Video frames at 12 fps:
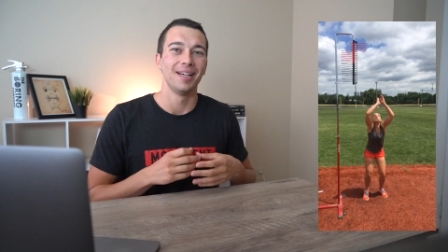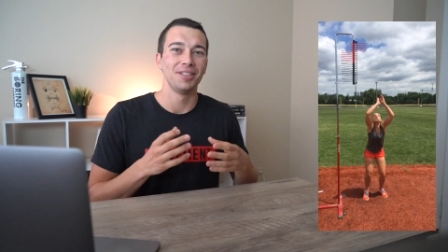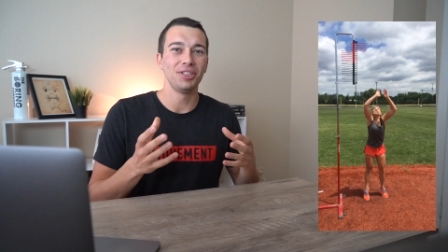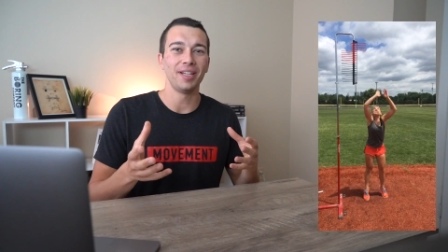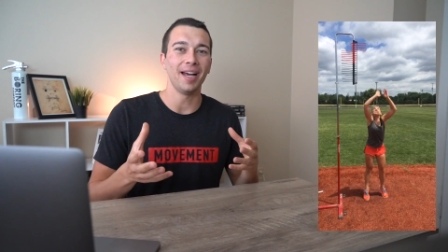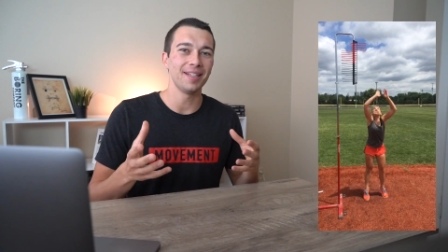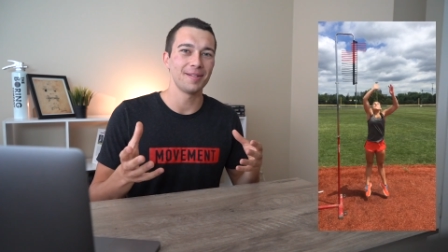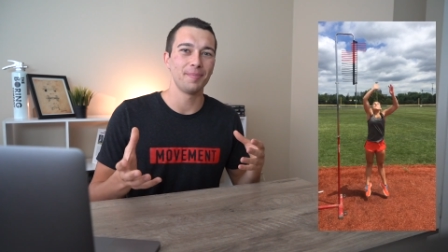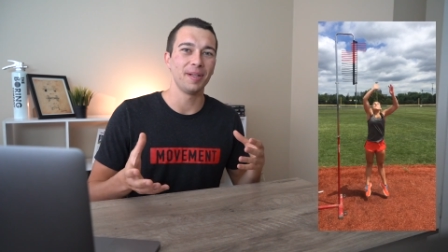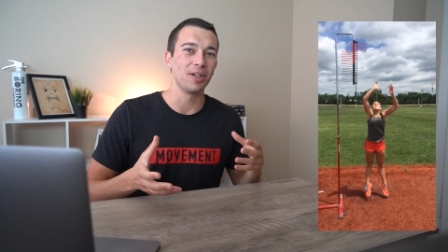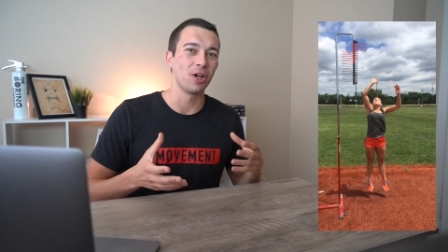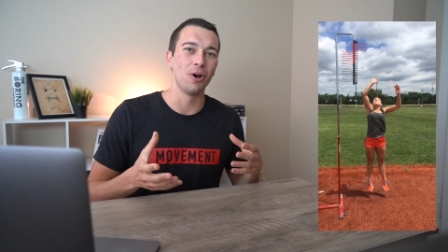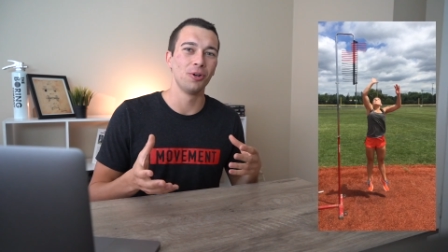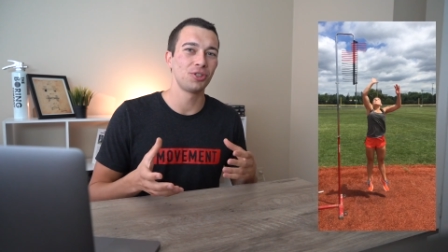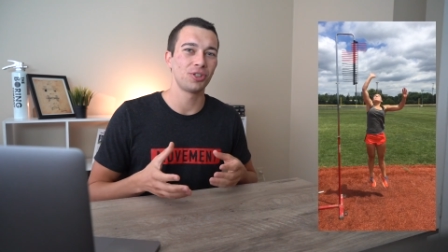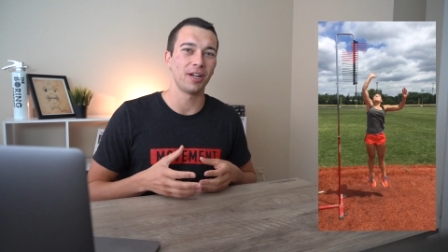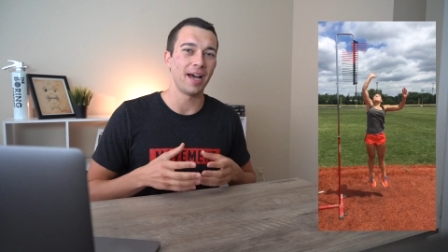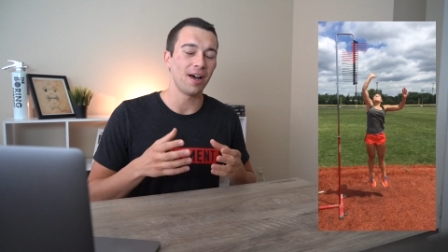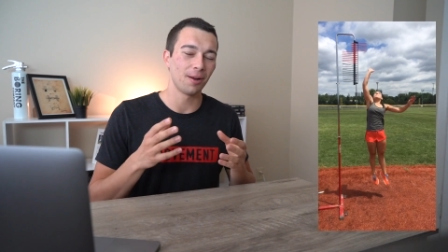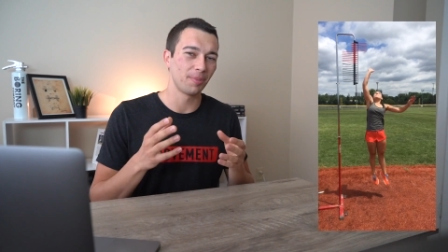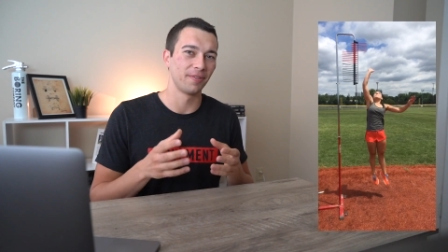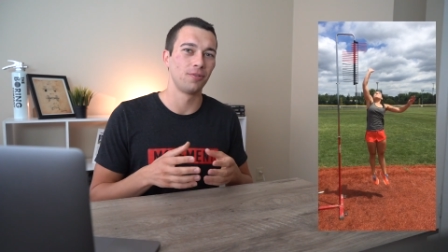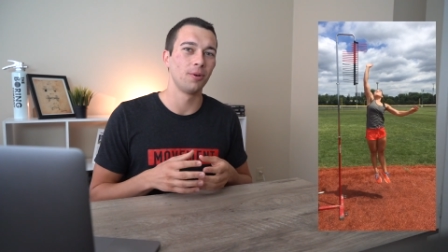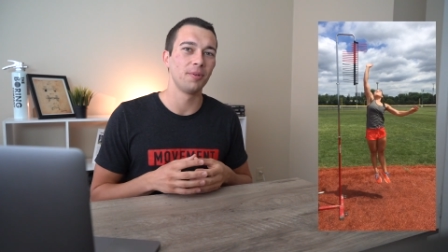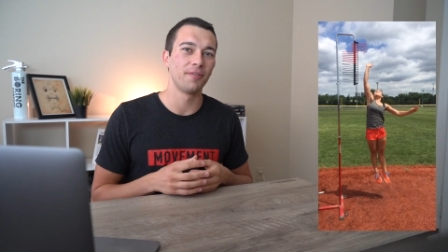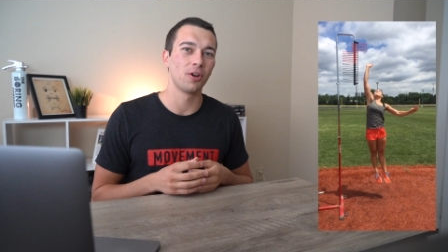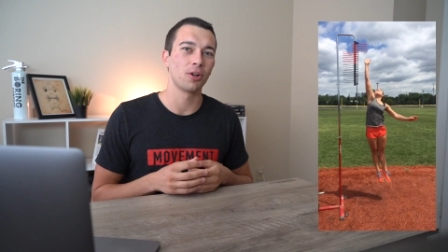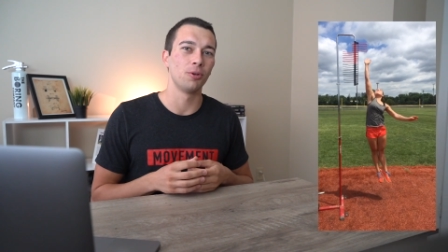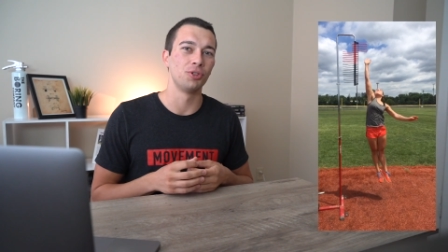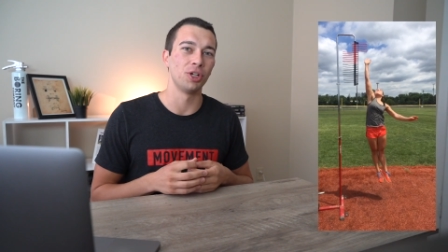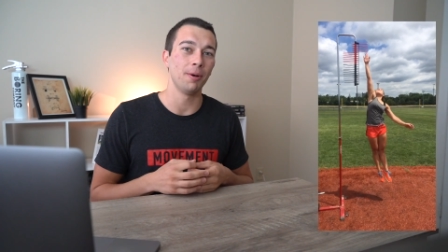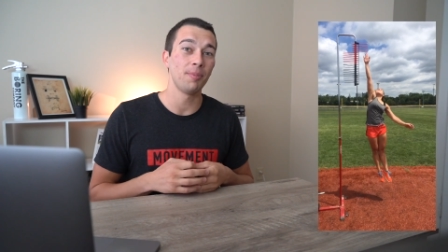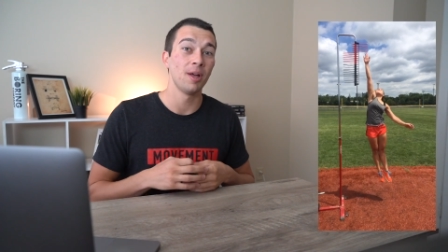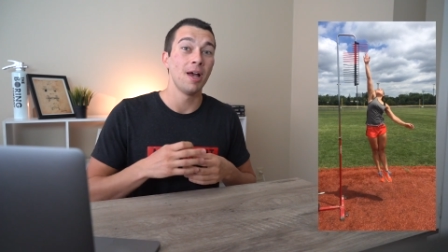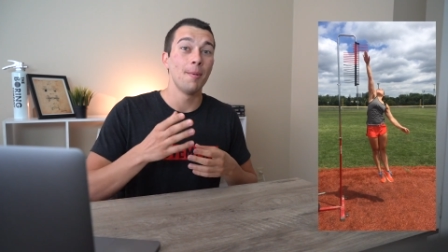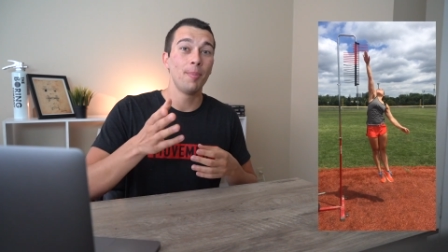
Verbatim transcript: She hasn't been coached on how to perform the vertical jump,